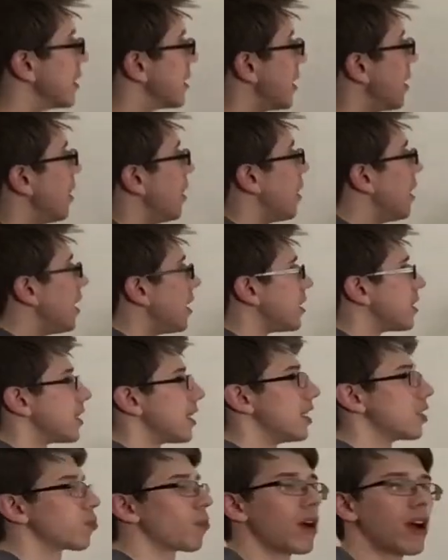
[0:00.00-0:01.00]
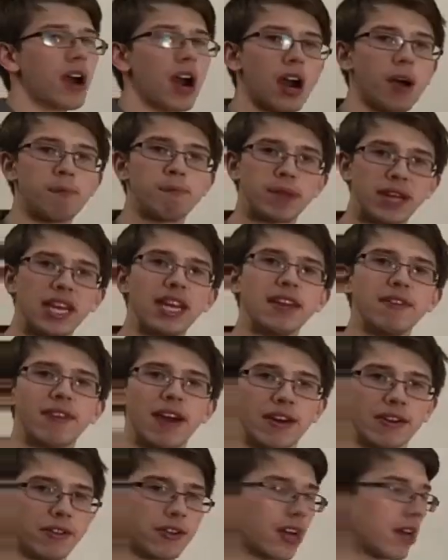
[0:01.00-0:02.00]
and this is where our p
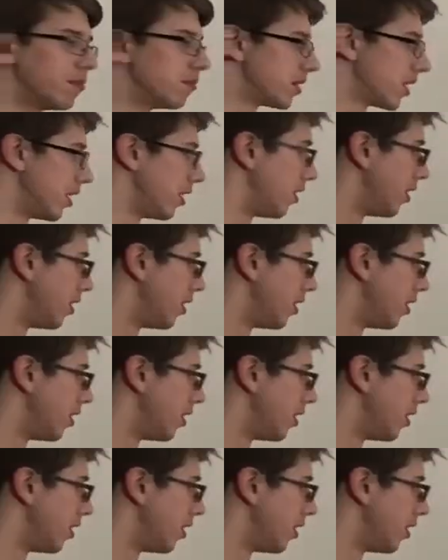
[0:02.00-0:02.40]
value comes in.